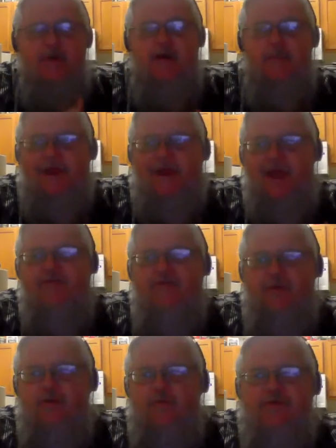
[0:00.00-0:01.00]
it up by age
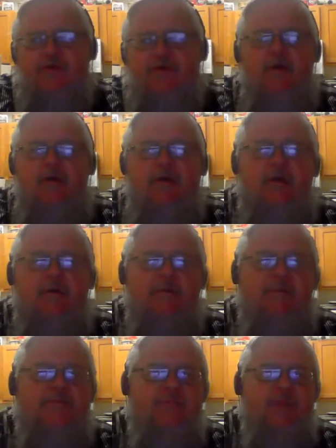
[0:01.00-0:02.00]
groups.
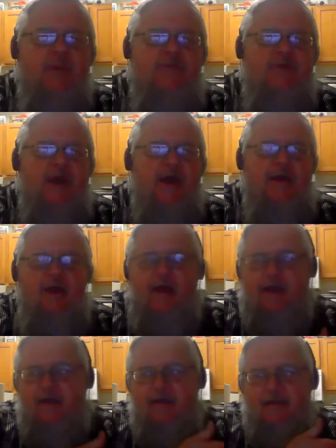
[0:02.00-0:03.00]
So you had
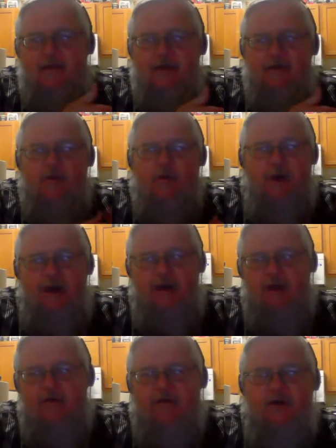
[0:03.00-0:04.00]
like 20 and
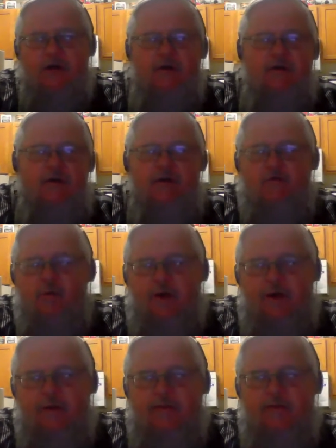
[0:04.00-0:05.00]
under, 20
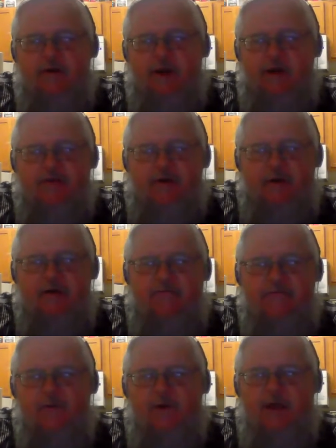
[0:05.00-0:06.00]
to 30, 30 to
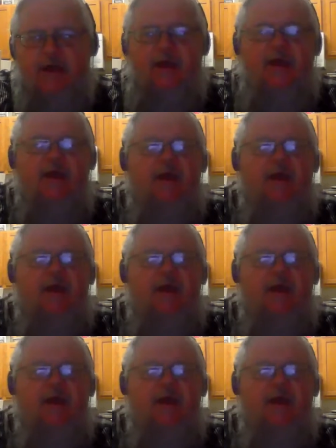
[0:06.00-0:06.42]
40.